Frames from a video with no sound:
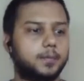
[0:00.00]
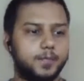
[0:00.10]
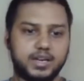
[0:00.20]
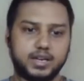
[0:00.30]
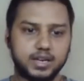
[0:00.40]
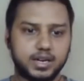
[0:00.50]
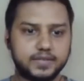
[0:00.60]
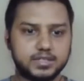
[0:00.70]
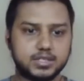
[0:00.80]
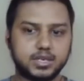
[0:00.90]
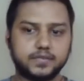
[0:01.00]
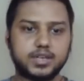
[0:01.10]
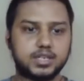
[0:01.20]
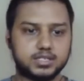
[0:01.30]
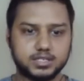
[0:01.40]
beginner level
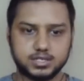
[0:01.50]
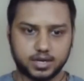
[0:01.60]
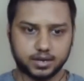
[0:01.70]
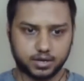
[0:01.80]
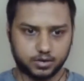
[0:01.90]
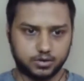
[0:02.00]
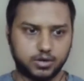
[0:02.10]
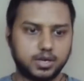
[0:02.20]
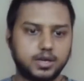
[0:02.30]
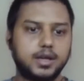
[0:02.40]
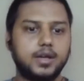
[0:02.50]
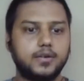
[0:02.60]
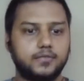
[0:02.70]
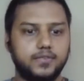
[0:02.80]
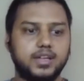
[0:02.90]
certifications are good
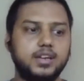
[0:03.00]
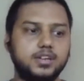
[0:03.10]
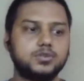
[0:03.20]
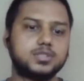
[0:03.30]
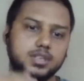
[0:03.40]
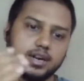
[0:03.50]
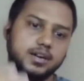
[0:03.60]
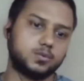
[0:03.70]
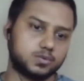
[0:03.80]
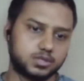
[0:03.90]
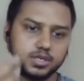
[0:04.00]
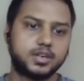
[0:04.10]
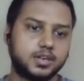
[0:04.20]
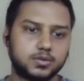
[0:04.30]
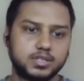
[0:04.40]
when you start working
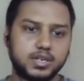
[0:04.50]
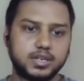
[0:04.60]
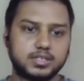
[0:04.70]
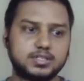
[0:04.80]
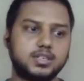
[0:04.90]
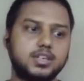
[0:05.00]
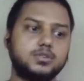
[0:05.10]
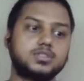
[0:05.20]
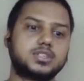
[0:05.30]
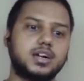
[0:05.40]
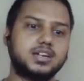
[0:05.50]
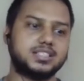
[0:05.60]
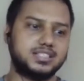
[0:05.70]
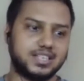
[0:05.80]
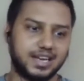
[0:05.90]
into the industry you start
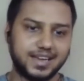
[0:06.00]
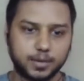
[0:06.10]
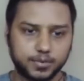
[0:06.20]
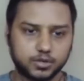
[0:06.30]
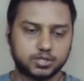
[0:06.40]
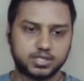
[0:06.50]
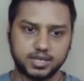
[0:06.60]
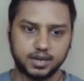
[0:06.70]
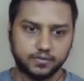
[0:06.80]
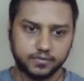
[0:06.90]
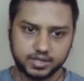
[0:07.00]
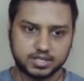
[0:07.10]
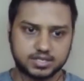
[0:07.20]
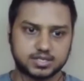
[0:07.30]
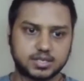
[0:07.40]
gelling up yourself with the
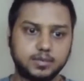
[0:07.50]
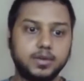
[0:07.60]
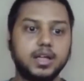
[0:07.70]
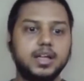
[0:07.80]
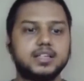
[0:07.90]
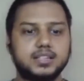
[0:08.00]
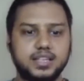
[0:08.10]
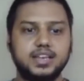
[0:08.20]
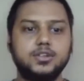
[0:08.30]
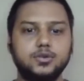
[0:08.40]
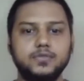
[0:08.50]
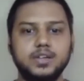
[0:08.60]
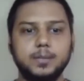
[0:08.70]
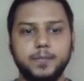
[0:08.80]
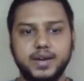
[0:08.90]
system then you
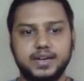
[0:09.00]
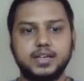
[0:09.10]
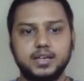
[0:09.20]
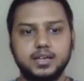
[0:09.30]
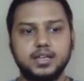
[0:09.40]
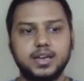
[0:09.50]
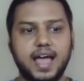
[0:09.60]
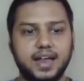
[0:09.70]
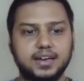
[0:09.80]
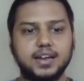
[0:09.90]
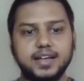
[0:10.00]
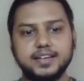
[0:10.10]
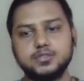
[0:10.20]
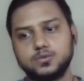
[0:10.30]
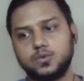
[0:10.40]
will better
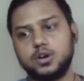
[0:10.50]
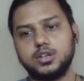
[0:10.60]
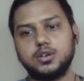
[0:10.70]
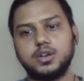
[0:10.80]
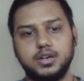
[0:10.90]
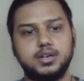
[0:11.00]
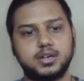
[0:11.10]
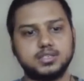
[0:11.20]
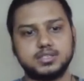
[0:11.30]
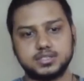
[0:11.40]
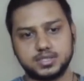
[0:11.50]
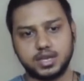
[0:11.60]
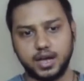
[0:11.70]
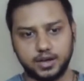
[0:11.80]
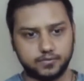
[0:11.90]
analyze what your interests
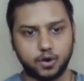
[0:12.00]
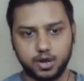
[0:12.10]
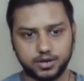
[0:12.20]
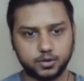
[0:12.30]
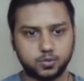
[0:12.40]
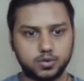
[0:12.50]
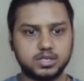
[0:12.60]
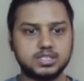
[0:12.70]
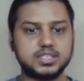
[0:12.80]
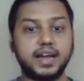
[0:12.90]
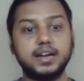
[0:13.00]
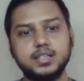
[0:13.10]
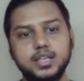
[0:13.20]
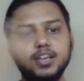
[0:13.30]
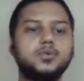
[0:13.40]
are falling towards and
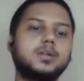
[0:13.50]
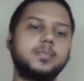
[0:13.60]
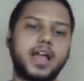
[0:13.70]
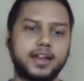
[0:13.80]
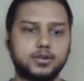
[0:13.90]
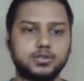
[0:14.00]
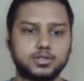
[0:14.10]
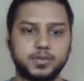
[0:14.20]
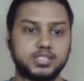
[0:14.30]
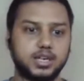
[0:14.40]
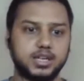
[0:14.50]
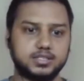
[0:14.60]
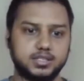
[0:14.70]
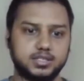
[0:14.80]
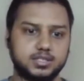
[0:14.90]
then you can plan your
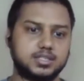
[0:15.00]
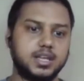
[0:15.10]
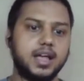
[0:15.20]
specializations